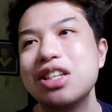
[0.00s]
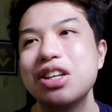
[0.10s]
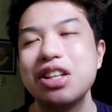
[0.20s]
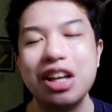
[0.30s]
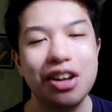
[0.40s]

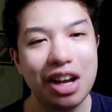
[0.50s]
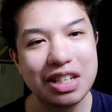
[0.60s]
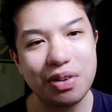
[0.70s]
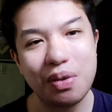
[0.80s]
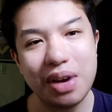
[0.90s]
So thank you
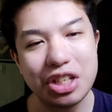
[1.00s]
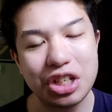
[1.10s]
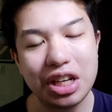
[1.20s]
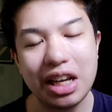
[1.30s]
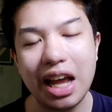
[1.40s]
guys for
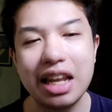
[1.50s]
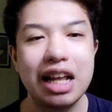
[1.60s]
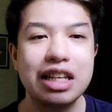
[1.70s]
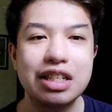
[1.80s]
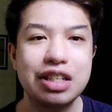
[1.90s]
watching,
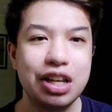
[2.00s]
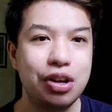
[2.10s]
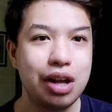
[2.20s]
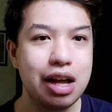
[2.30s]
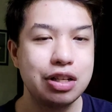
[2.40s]
and I'll
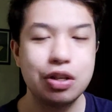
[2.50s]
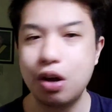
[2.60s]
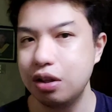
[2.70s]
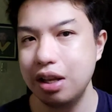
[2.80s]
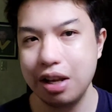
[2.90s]
see you guys
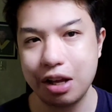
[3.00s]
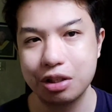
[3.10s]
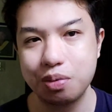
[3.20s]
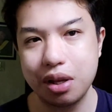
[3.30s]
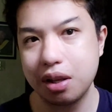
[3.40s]
on the
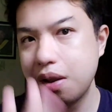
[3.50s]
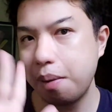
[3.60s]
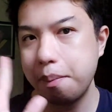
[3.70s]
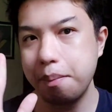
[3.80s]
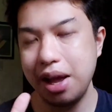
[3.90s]
next one.
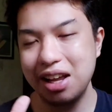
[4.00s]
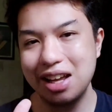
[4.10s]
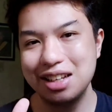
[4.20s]
Bye